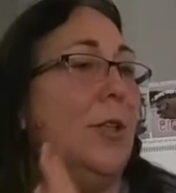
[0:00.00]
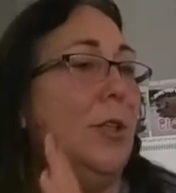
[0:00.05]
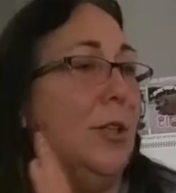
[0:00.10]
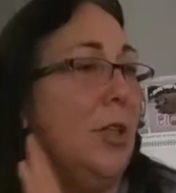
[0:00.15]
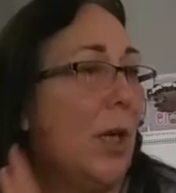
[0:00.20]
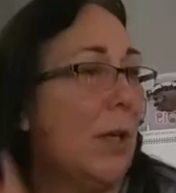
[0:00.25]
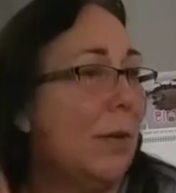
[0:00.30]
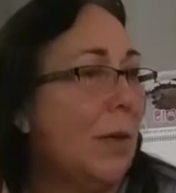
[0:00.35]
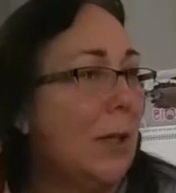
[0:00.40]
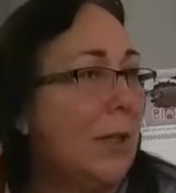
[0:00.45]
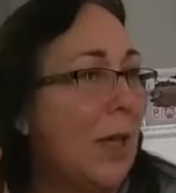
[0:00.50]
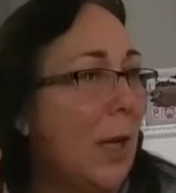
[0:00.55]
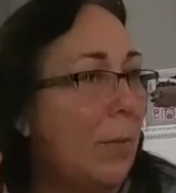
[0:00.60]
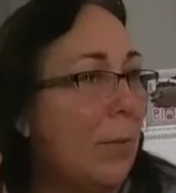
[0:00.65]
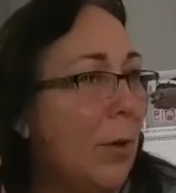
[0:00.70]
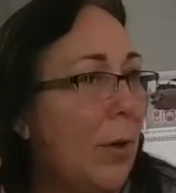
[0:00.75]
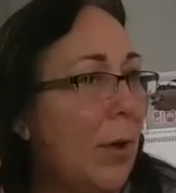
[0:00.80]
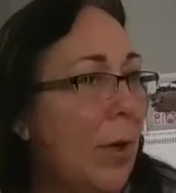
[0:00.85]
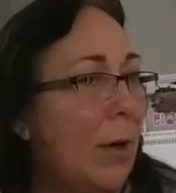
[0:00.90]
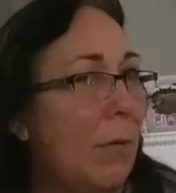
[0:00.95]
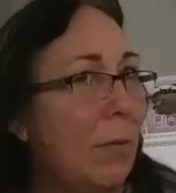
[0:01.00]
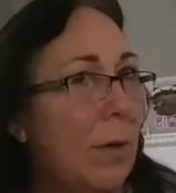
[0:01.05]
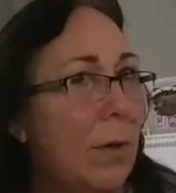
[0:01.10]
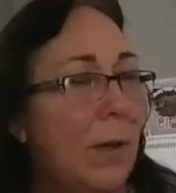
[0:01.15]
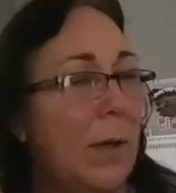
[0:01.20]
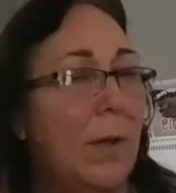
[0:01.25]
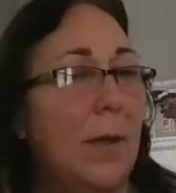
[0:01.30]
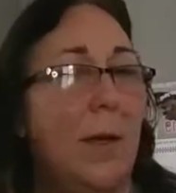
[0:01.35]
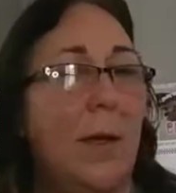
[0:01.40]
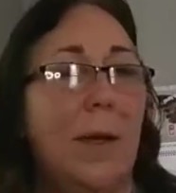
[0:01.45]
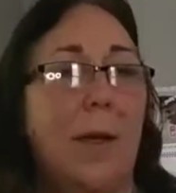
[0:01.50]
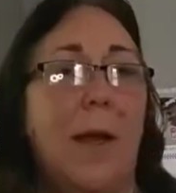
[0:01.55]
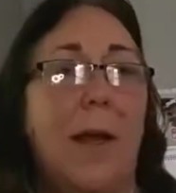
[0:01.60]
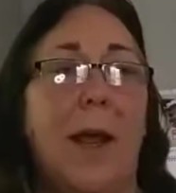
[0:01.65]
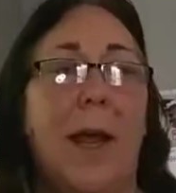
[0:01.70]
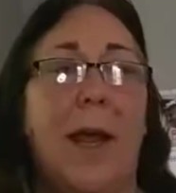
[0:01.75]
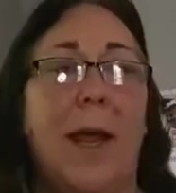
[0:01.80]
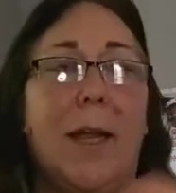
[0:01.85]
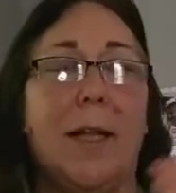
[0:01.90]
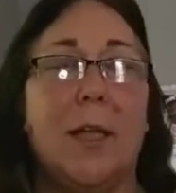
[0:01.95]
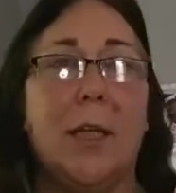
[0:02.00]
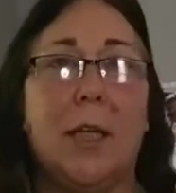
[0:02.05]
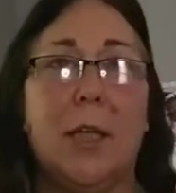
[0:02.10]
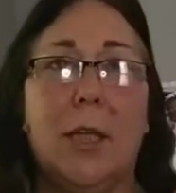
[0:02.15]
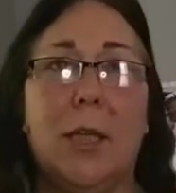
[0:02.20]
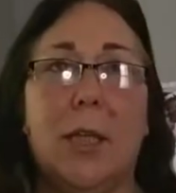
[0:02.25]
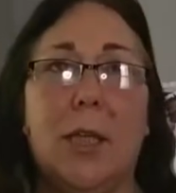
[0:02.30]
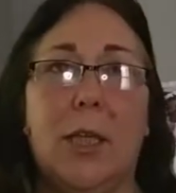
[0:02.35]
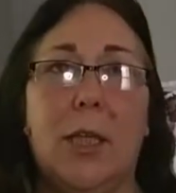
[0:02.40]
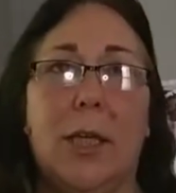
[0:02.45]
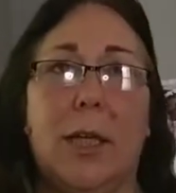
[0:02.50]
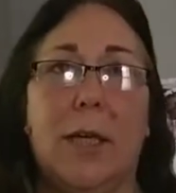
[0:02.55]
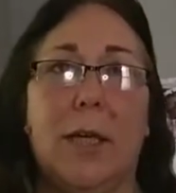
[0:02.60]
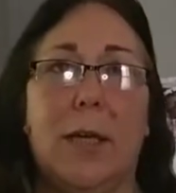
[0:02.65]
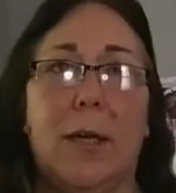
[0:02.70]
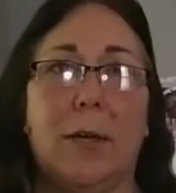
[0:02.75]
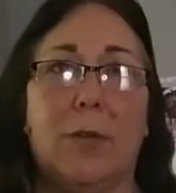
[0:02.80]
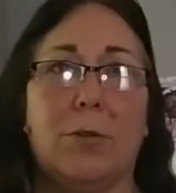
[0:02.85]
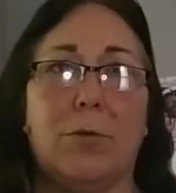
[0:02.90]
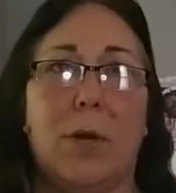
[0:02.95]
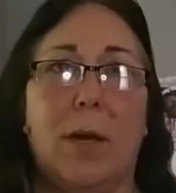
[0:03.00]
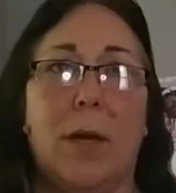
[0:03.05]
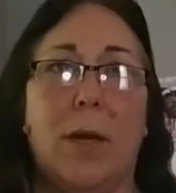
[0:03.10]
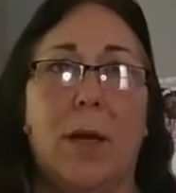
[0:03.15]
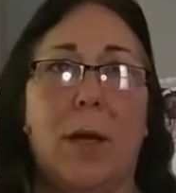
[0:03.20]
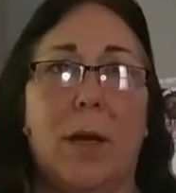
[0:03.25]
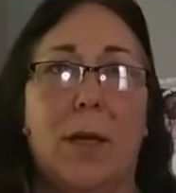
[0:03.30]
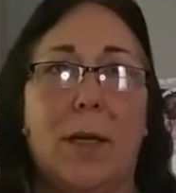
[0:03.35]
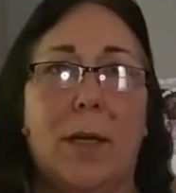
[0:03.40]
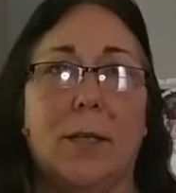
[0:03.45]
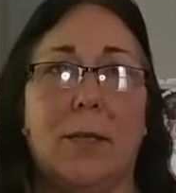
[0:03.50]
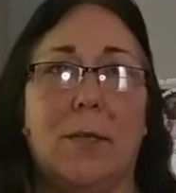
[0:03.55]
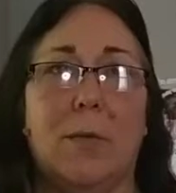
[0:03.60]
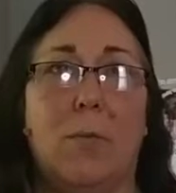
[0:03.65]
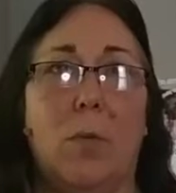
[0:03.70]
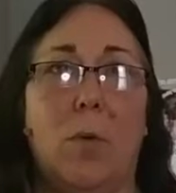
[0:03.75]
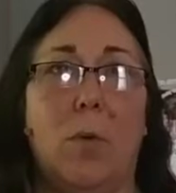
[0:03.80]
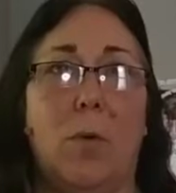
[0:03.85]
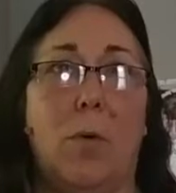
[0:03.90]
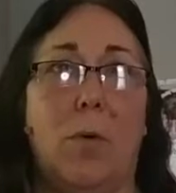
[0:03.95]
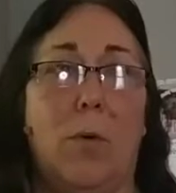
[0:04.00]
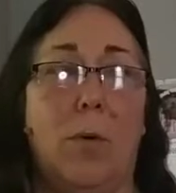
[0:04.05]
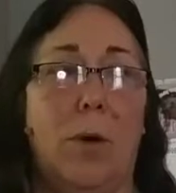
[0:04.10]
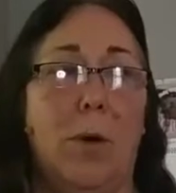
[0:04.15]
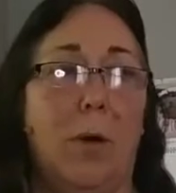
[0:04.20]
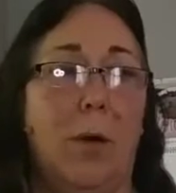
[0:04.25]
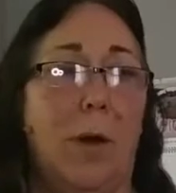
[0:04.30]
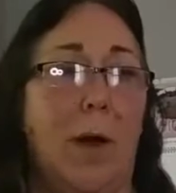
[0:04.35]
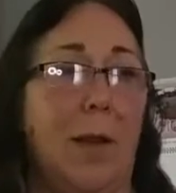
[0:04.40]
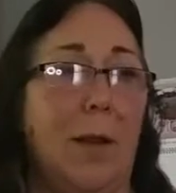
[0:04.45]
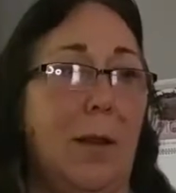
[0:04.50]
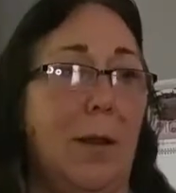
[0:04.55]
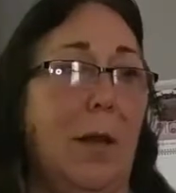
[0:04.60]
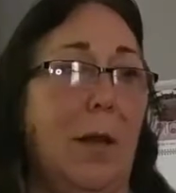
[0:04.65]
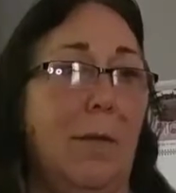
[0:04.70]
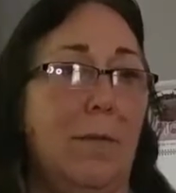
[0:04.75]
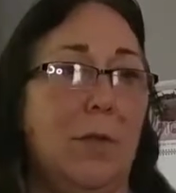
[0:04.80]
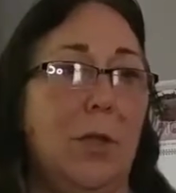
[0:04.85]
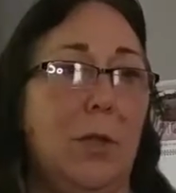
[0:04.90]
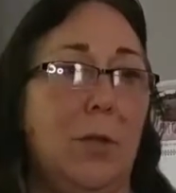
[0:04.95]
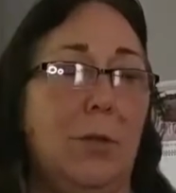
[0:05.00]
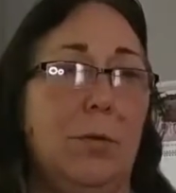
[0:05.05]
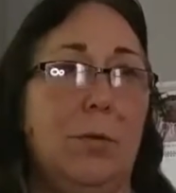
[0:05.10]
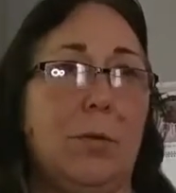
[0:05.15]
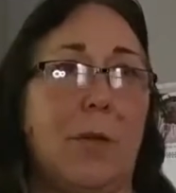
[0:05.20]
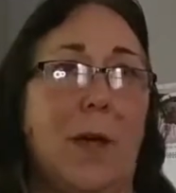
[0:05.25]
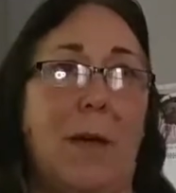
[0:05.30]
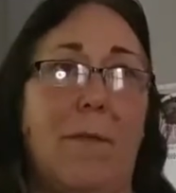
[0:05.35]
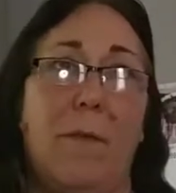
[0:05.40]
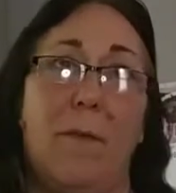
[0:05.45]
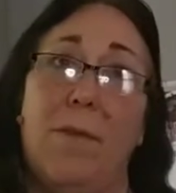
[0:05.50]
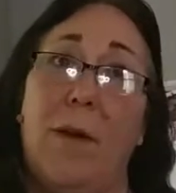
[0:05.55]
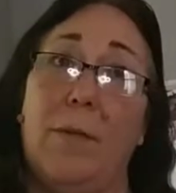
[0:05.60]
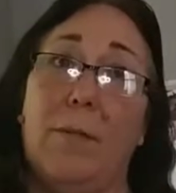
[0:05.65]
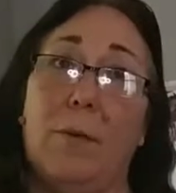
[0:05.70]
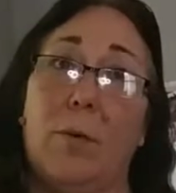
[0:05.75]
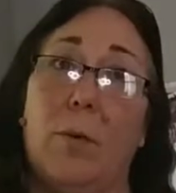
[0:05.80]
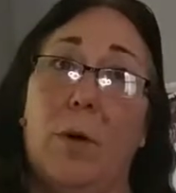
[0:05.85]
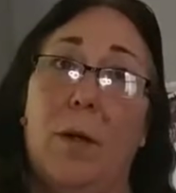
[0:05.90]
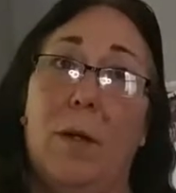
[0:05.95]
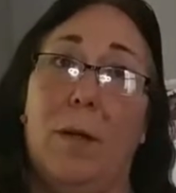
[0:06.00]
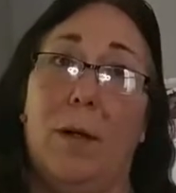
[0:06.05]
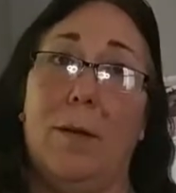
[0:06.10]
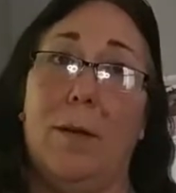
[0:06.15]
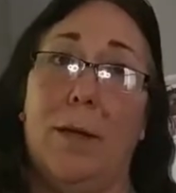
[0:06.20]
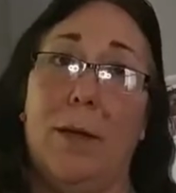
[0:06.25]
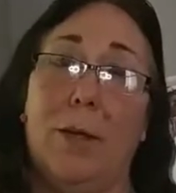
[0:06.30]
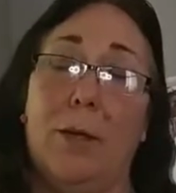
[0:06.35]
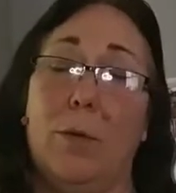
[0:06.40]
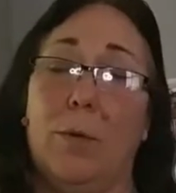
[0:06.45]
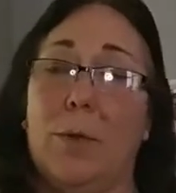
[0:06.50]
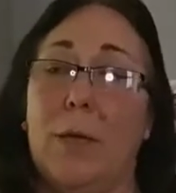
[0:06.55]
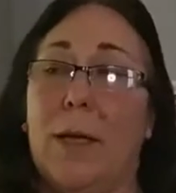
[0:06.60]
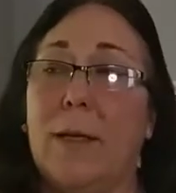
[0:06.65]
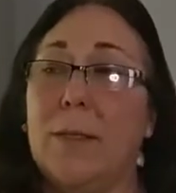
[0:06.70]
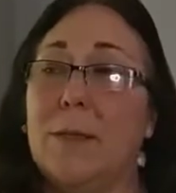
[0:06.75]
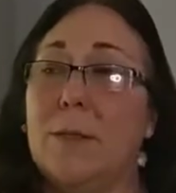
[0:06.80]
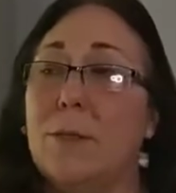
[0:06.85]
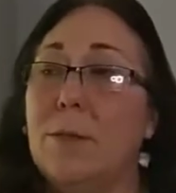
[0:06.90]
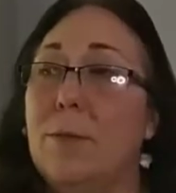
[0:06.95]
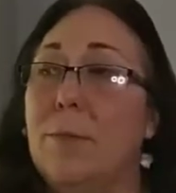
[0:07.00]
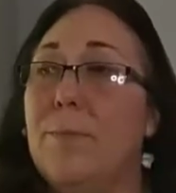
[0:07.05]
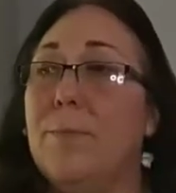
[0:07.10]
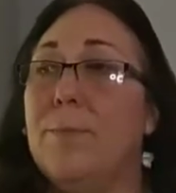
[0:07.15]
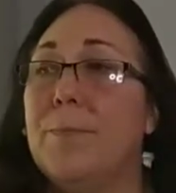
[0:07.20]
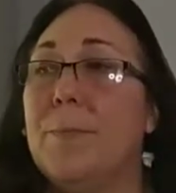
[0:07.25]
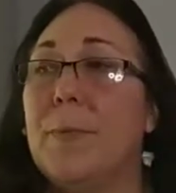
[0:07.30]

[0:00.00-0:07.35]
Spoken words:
Gently tap your hair with it and let it air dry and get some oil. I love to use, I have a favorite oil. I'll let you know what that is too.